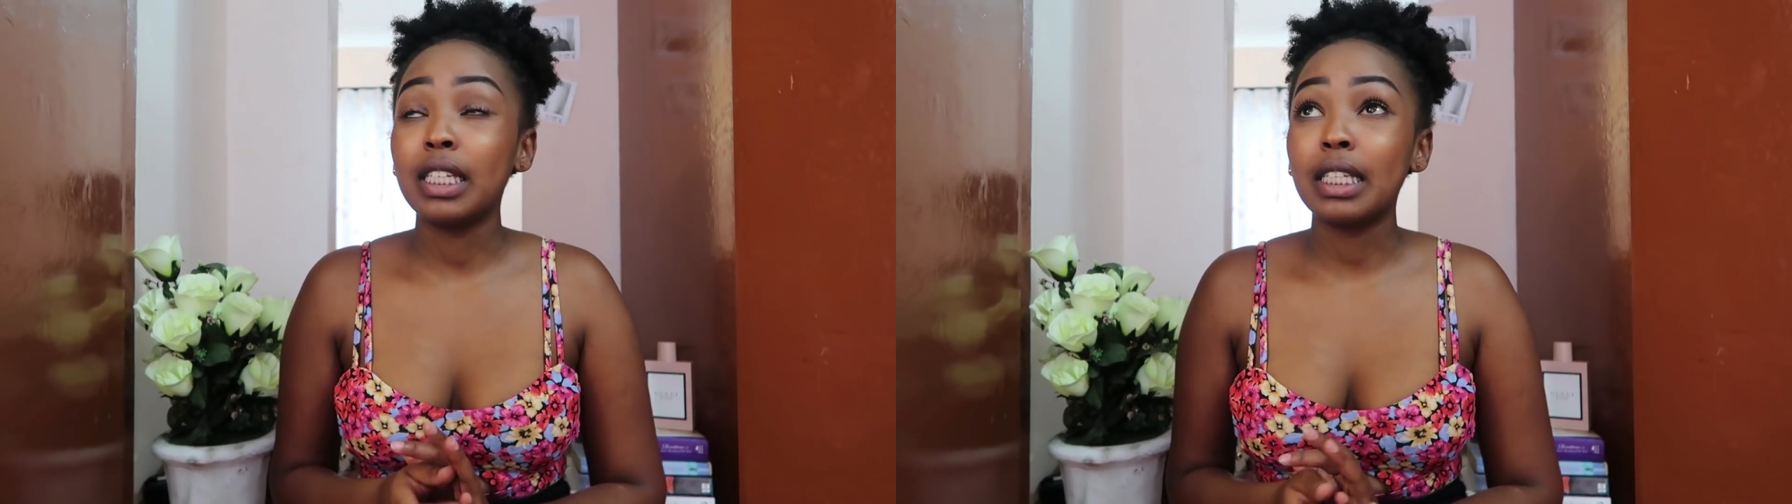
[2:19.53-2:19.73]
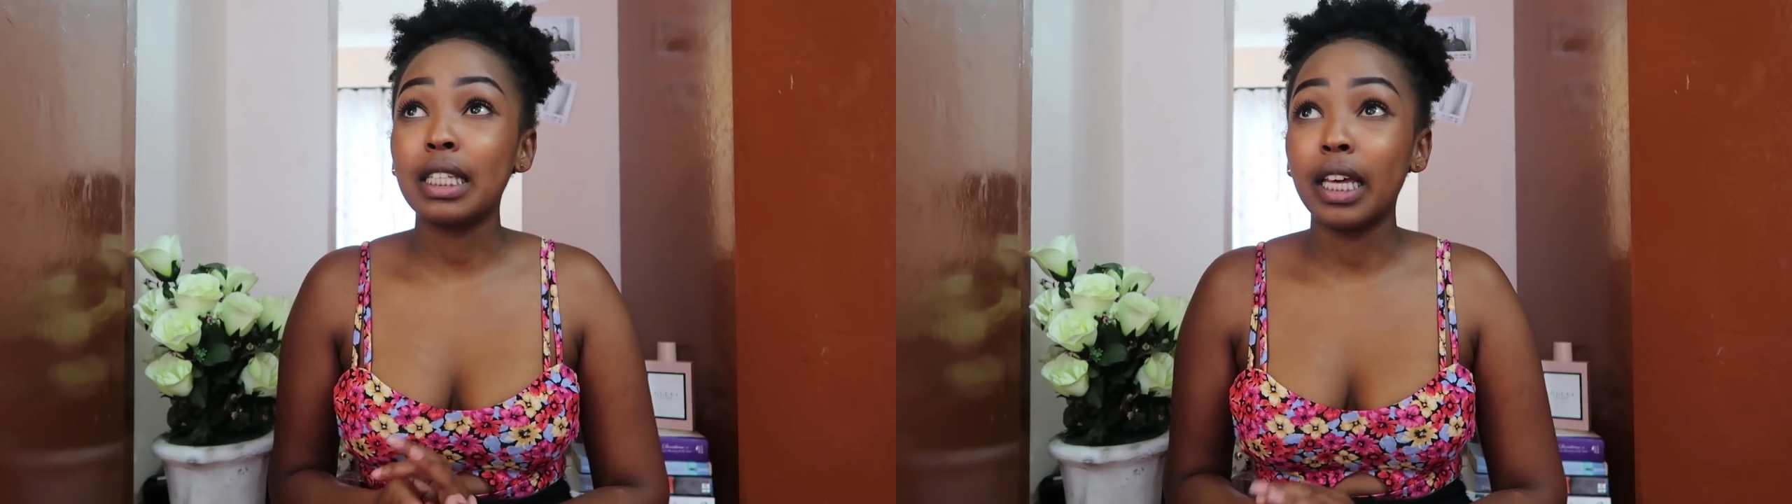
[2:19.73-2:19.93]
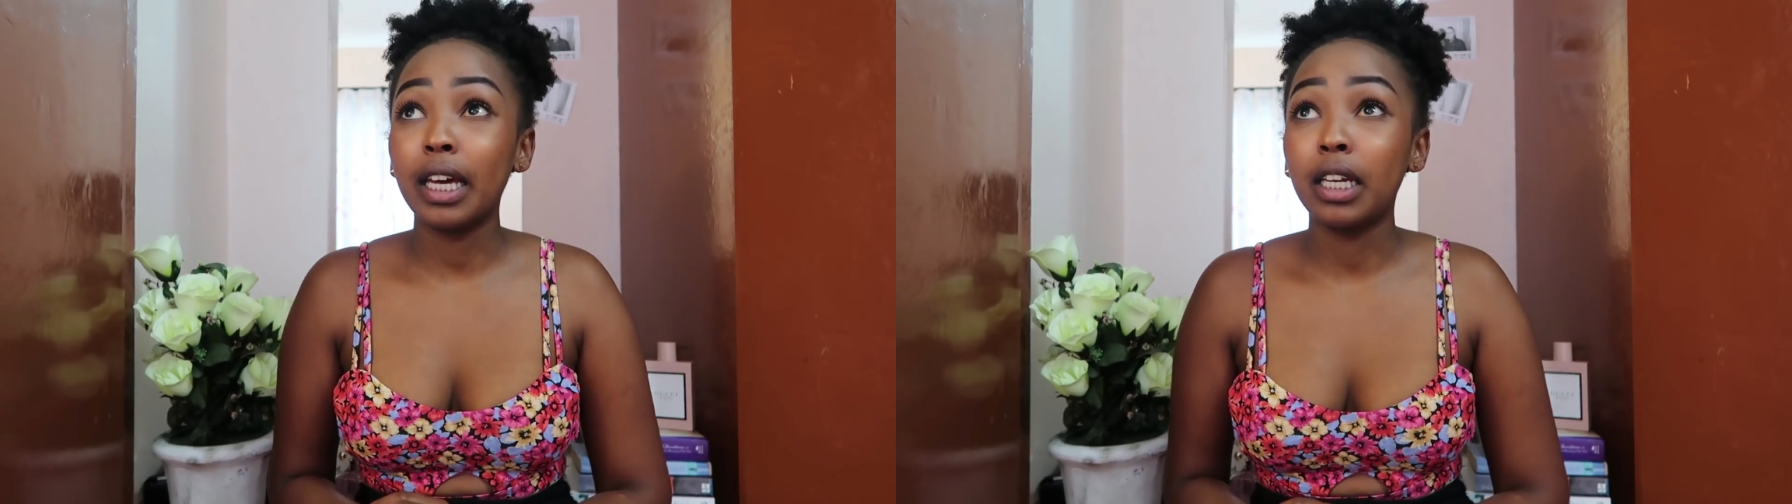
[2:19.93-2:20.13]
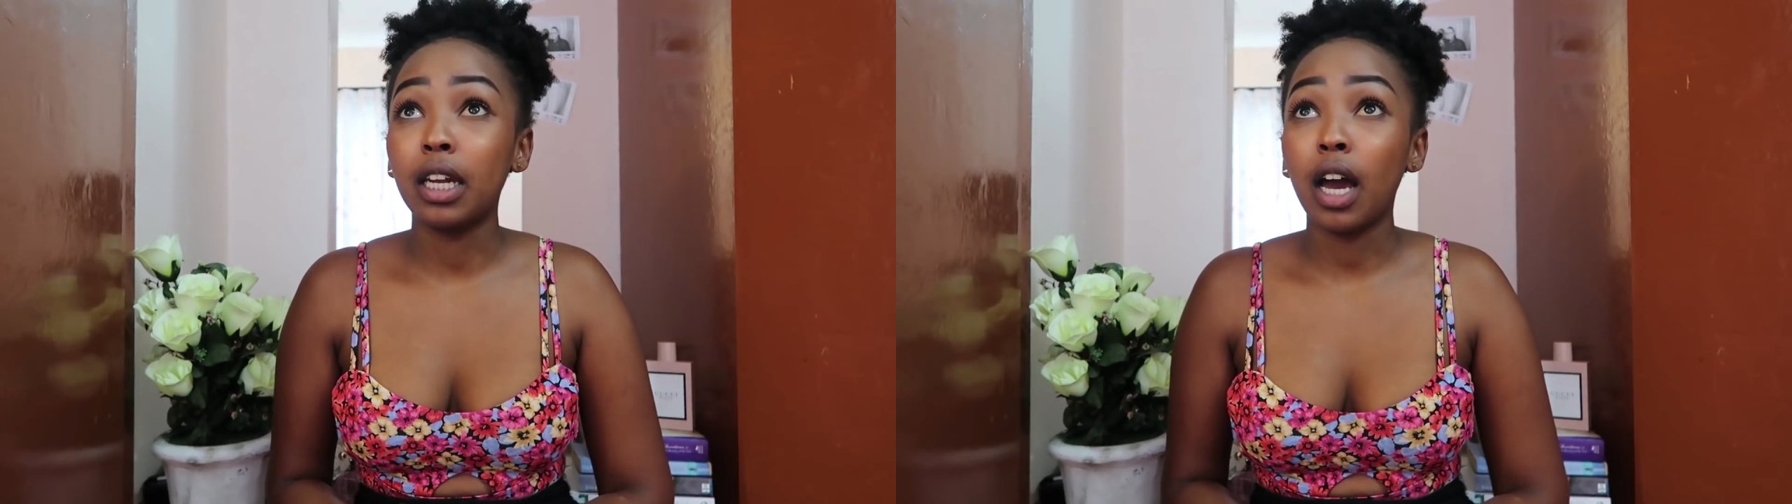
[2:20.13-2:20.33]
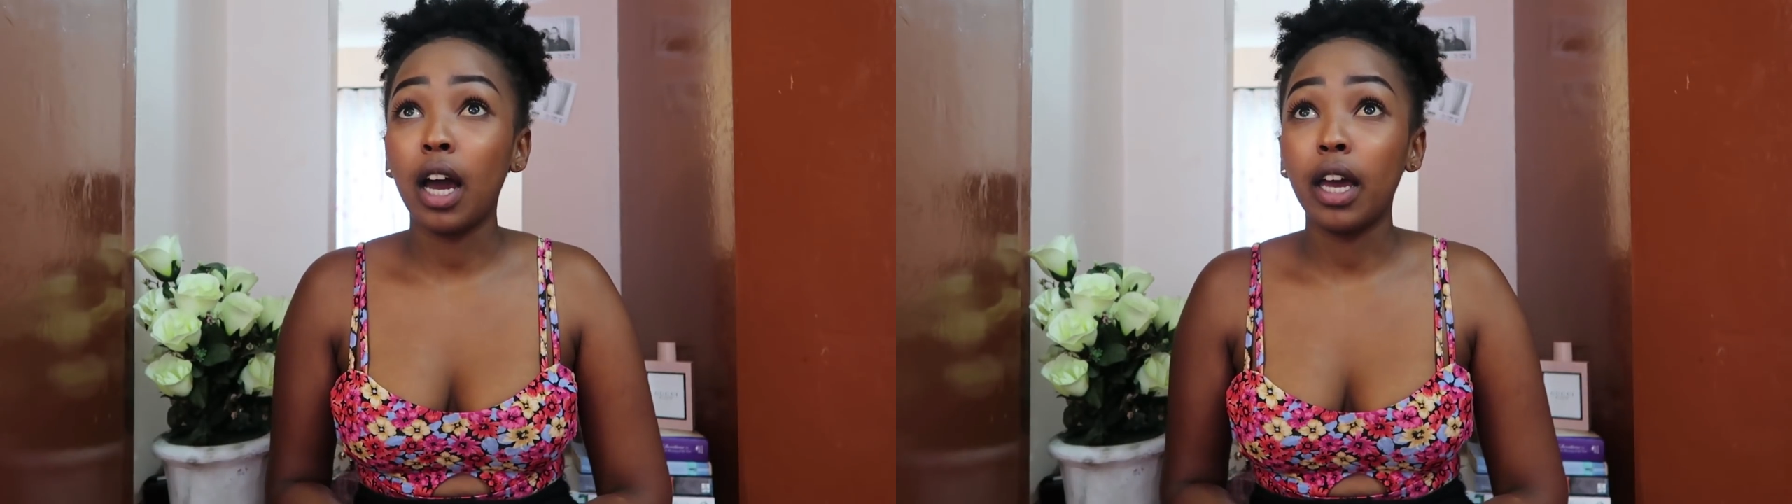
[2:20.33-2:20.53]
since
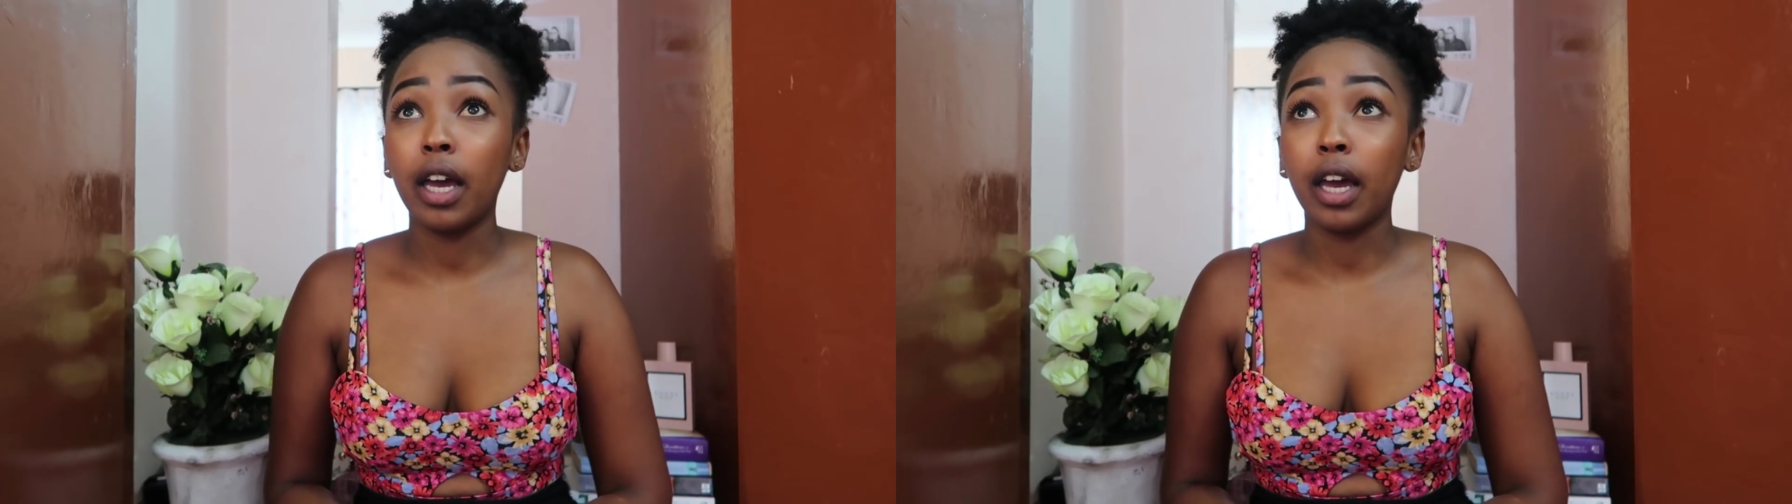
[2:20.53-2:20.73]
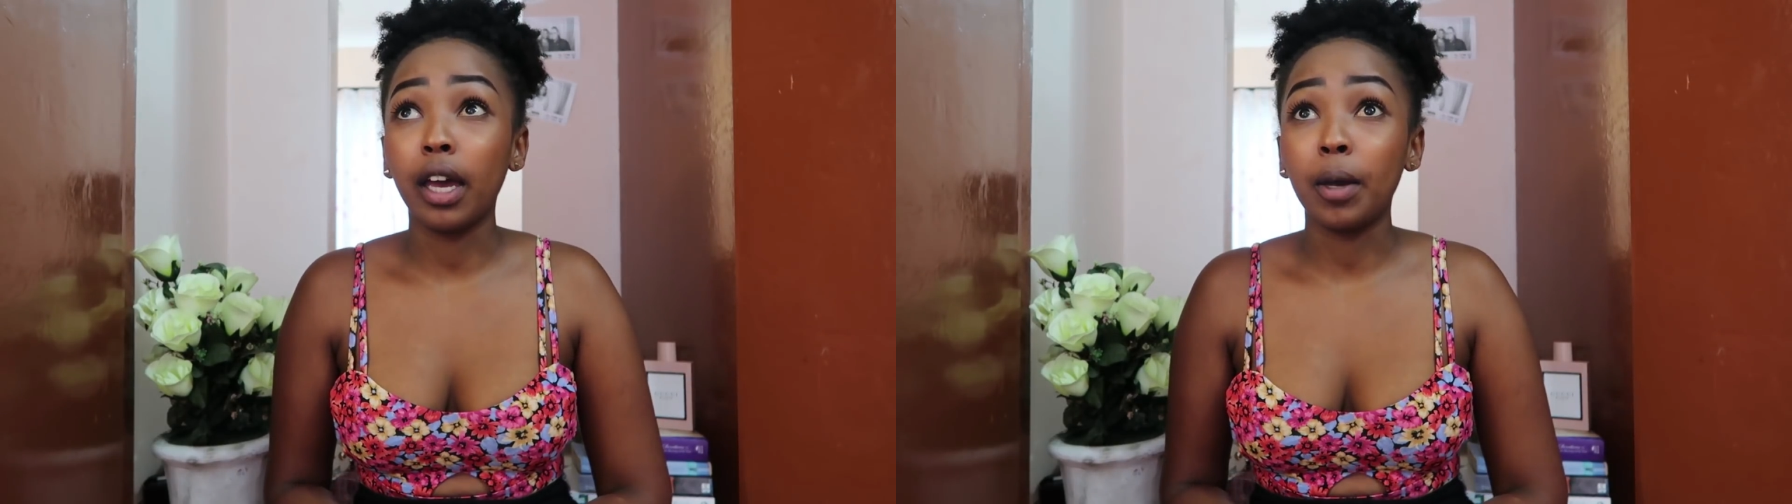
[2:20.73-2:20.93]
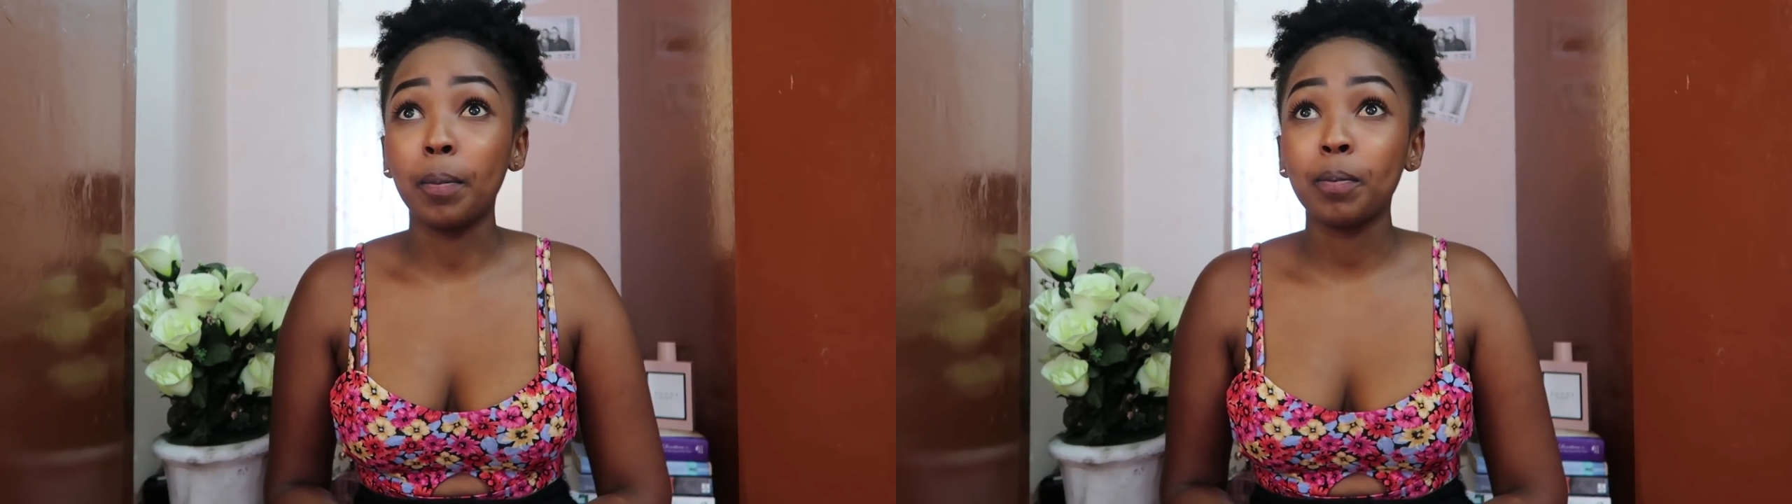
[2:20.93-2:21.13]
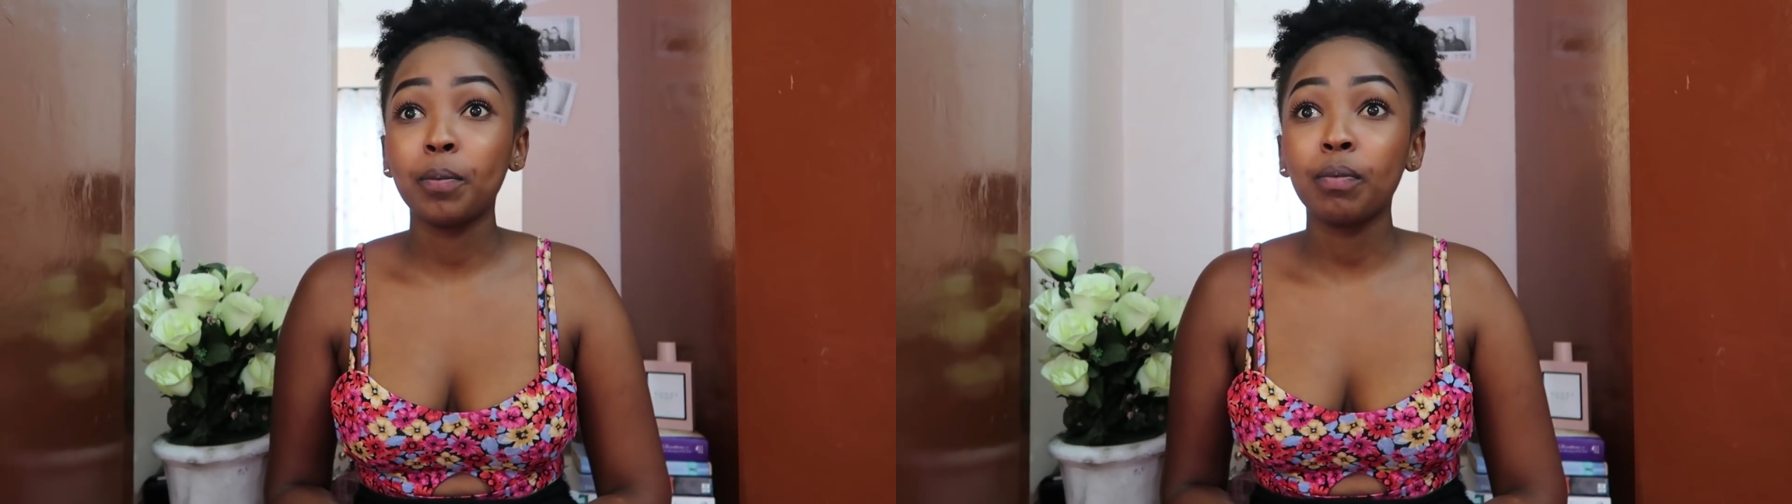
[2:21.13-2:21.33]
then, I